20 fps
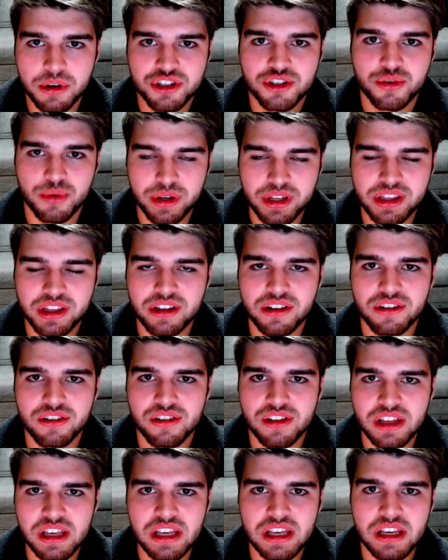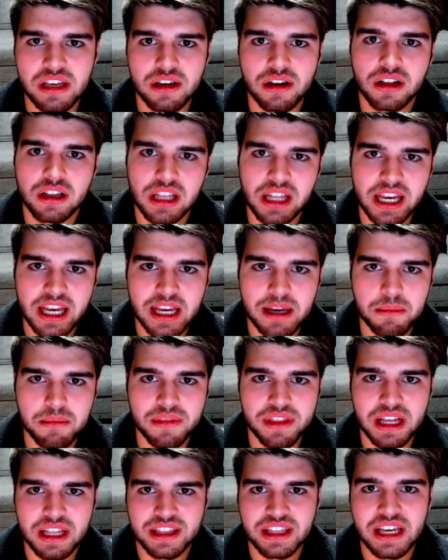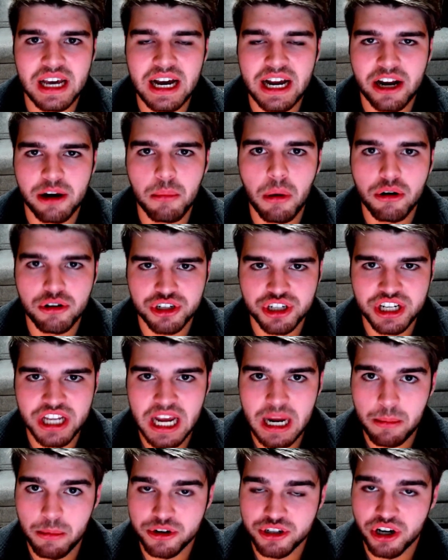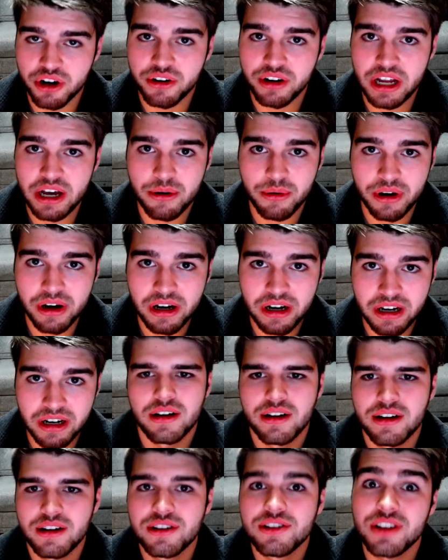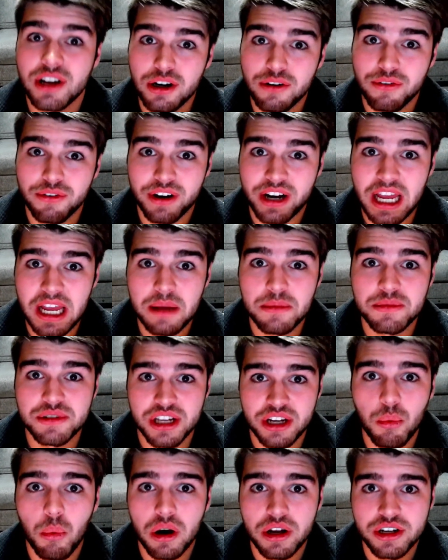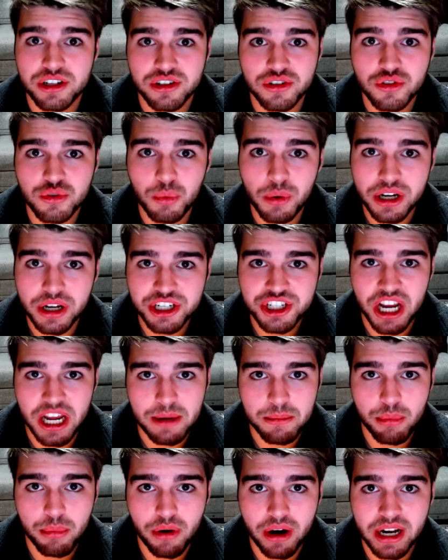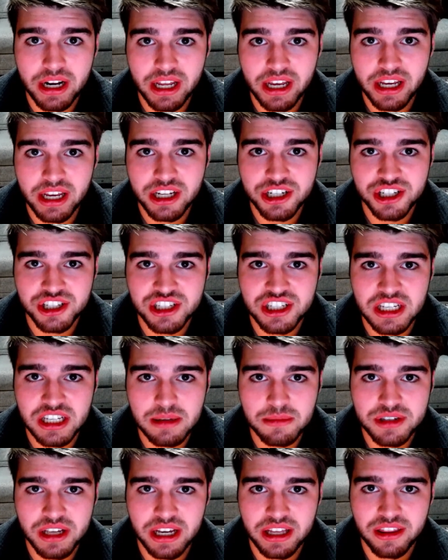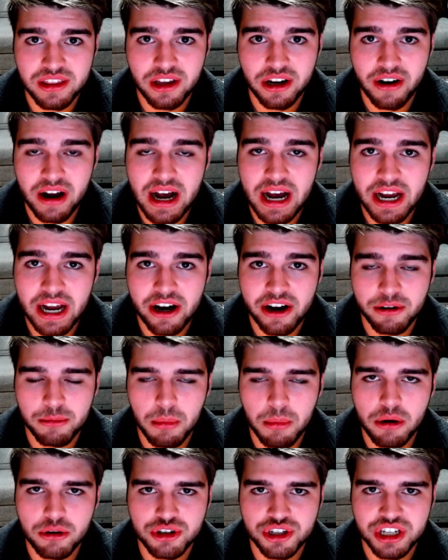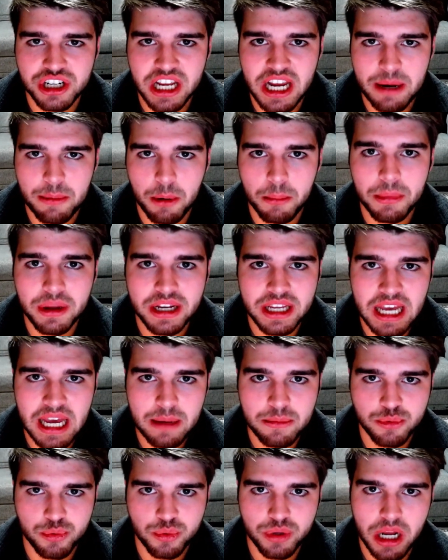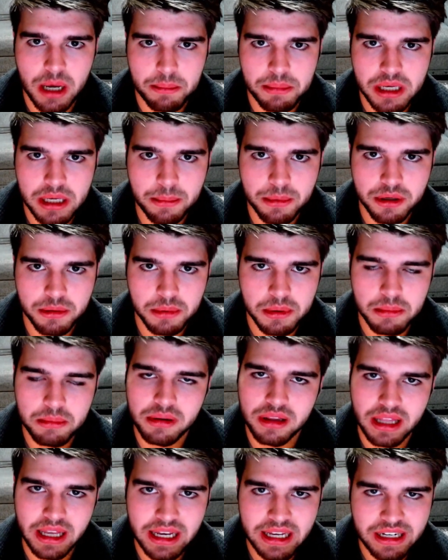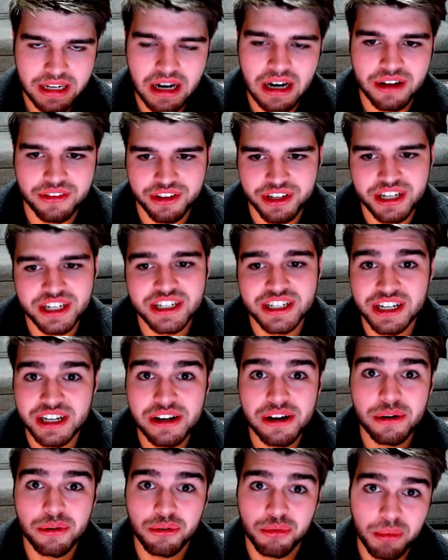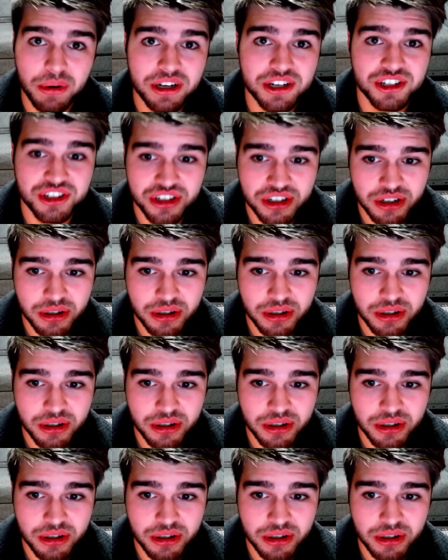strengthens the claim that the IR motion cameras are now gone. So for games like 1-2 Switch and Brain Age, it seems like their IR motion camera minigames will not be able to be played on the Nintendo Switch 2.